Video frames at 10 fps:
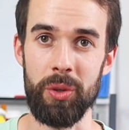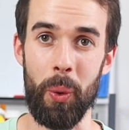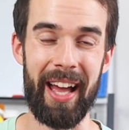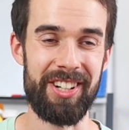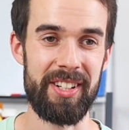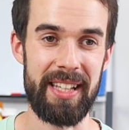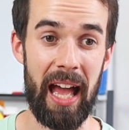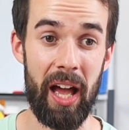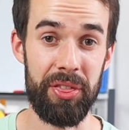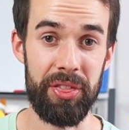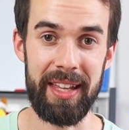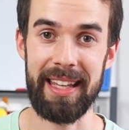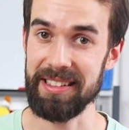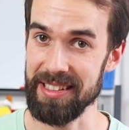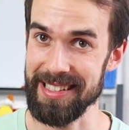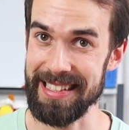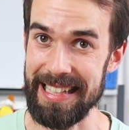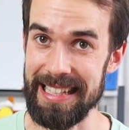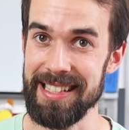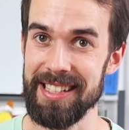So actually I think it is an
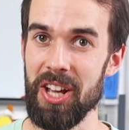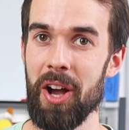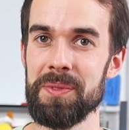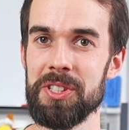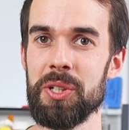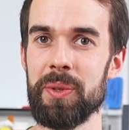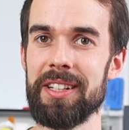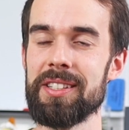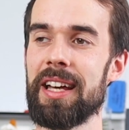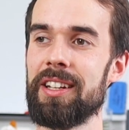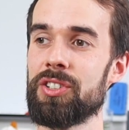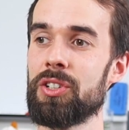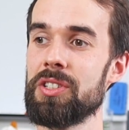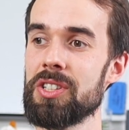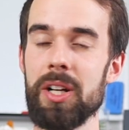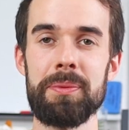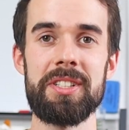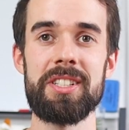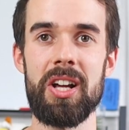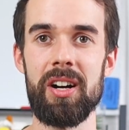easier time to do it and it's a good time
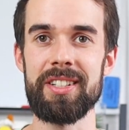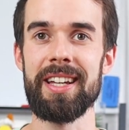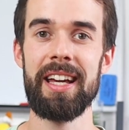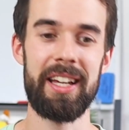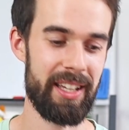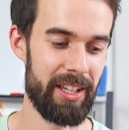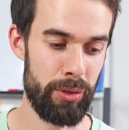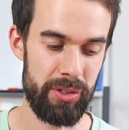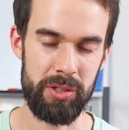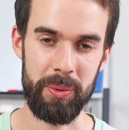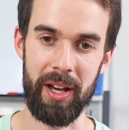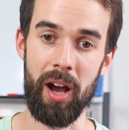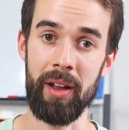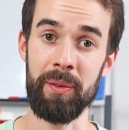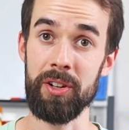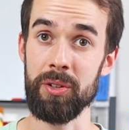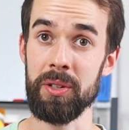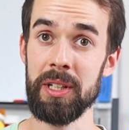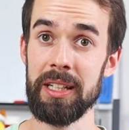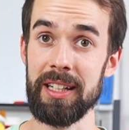to start getting used to it. I'm going
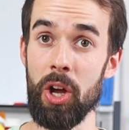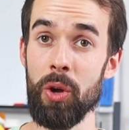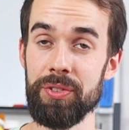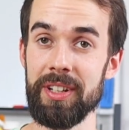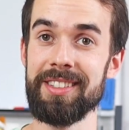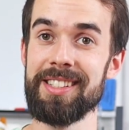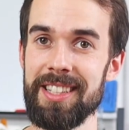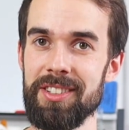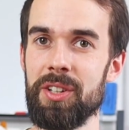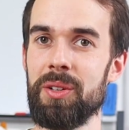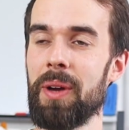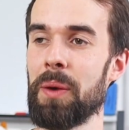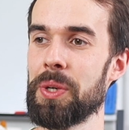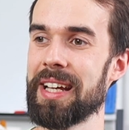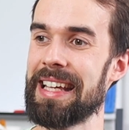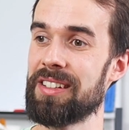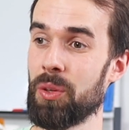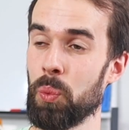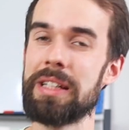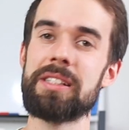to hopefully continue and when I get into
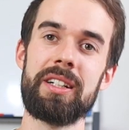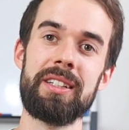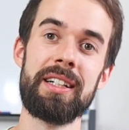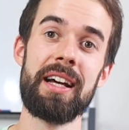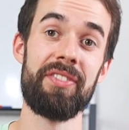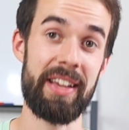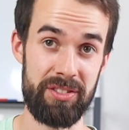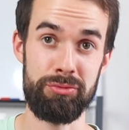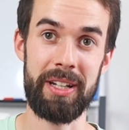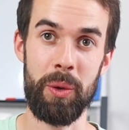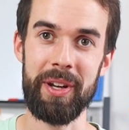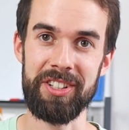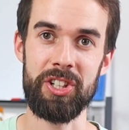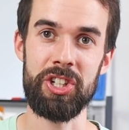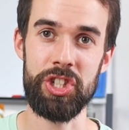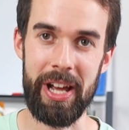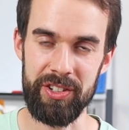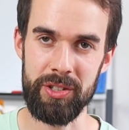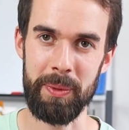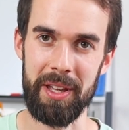the winter, that's really when it's going to
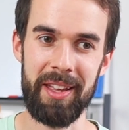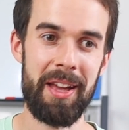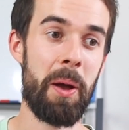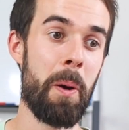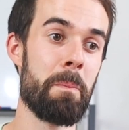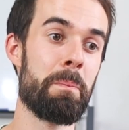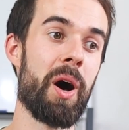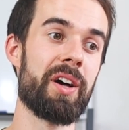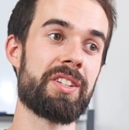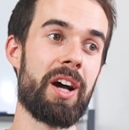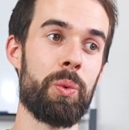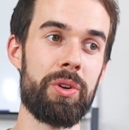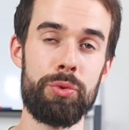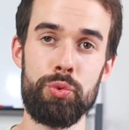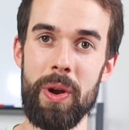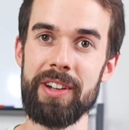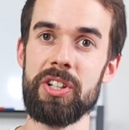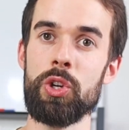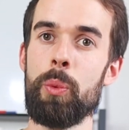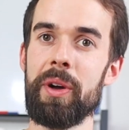challenge me. But I would have
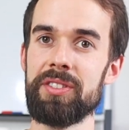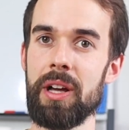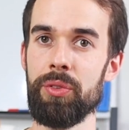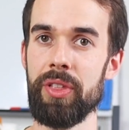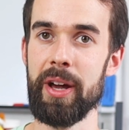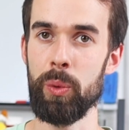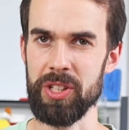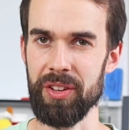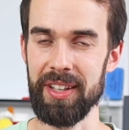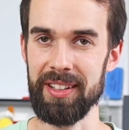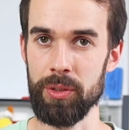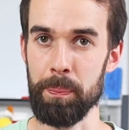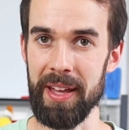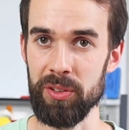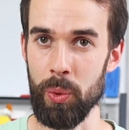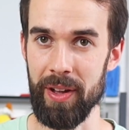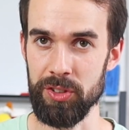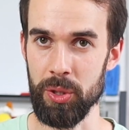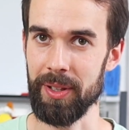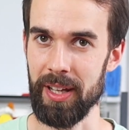gradually got myself there, which I think is the best way
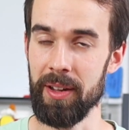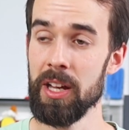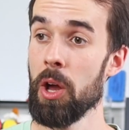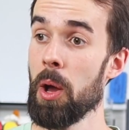of doing it.